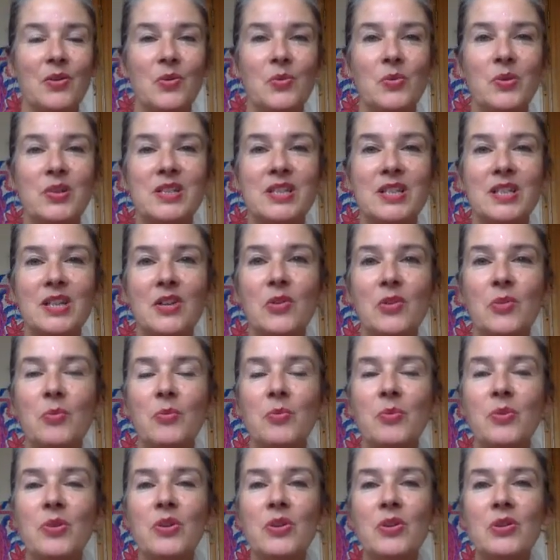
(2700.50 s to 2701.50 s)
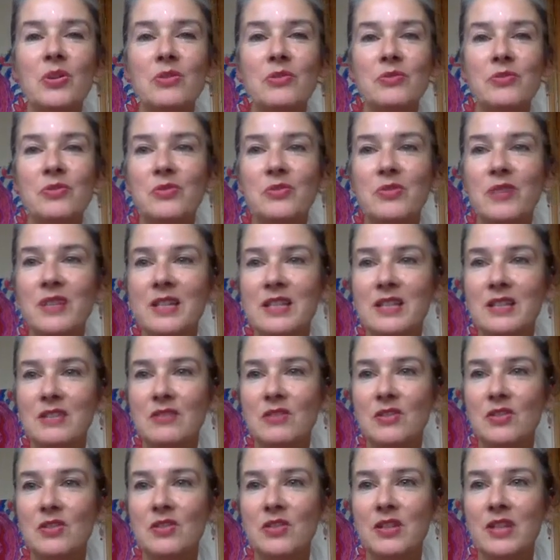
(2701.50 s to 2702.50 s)
wishing you a beautiful rest of
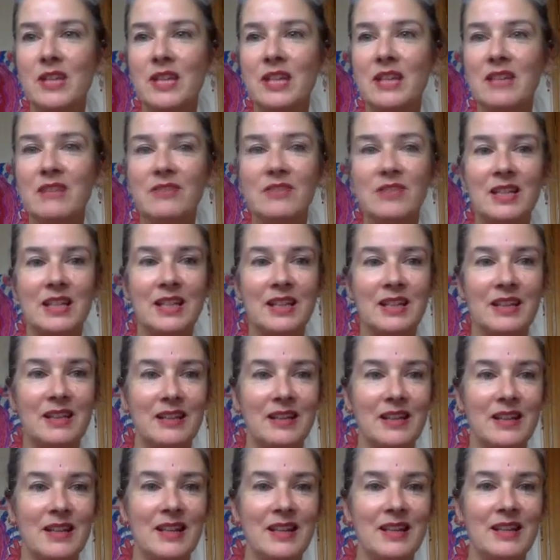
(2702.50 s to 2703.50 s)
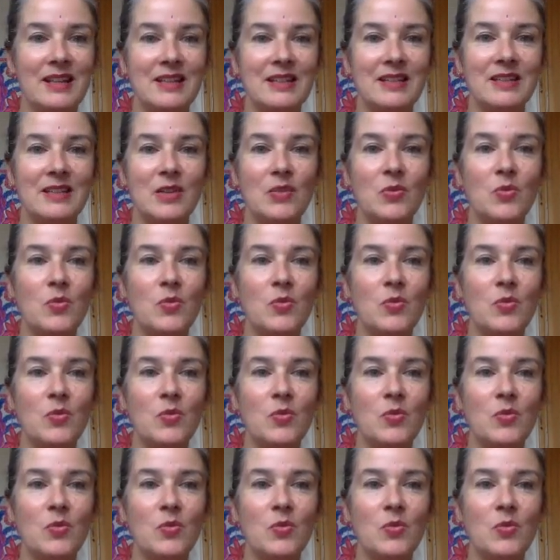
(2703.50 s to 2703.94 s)
your evening. And I